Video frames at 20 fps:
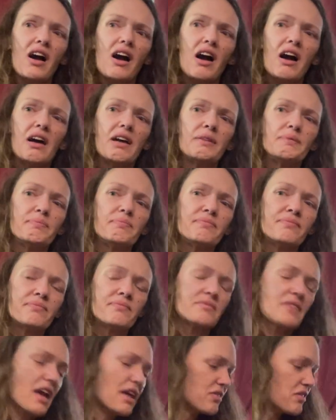I
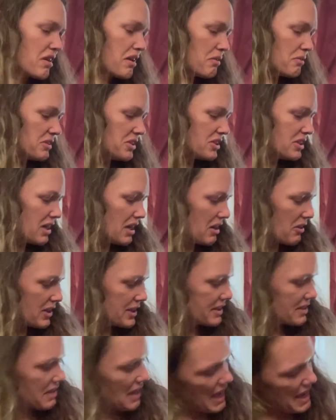thought I would share
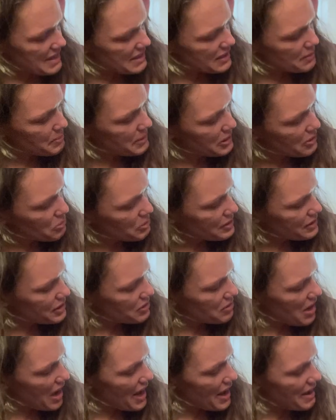his last meal with you
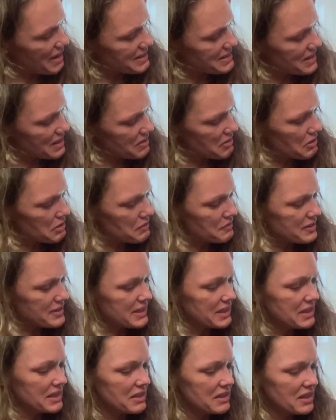guys. I know you've
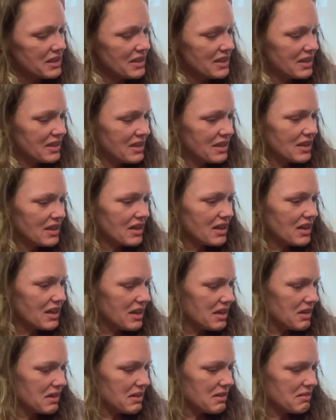seen
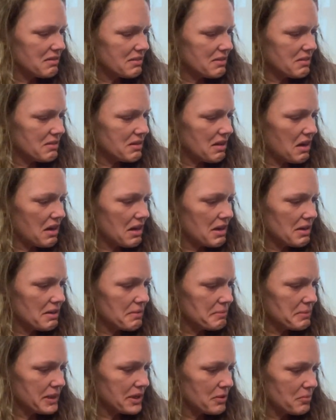
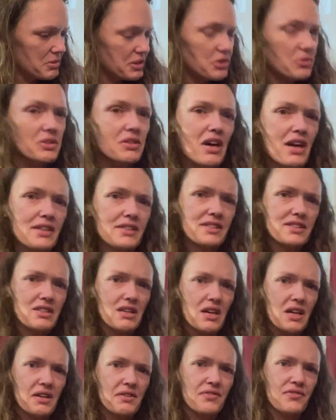him do a lot of
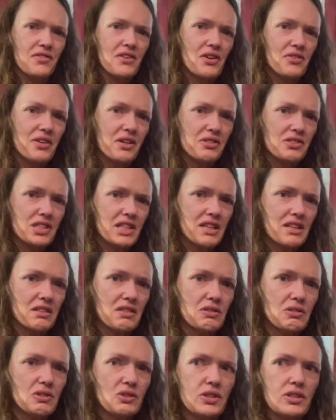stuff on our
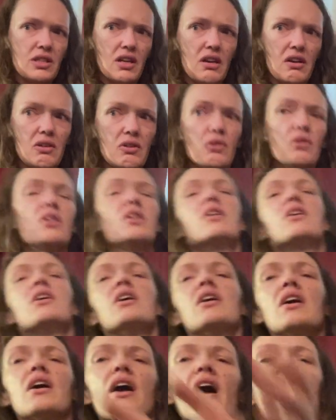channel, so
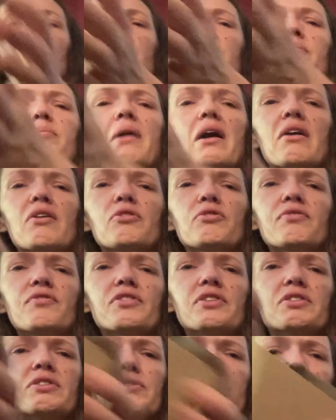I went by Whole
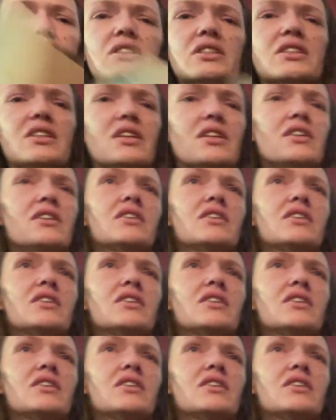Foods.